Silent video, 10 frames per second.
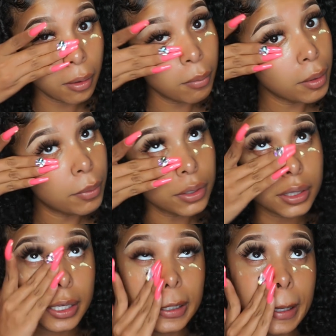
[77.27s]
my
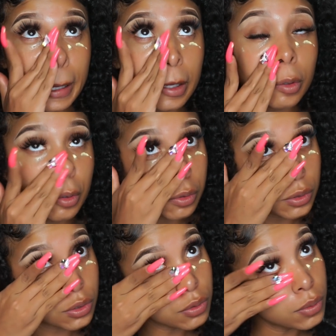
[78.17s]
birthday in Cancun,
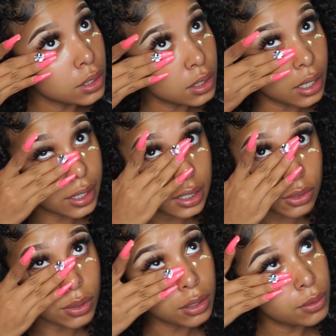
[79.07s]
which is really
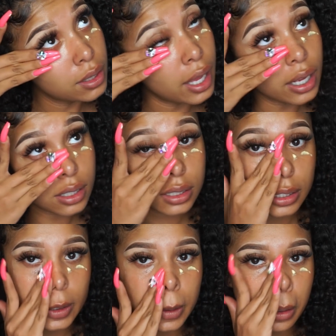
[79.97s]
nice, really
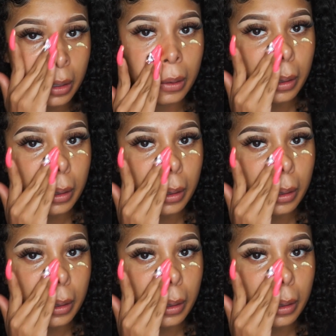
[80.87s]
relaxing.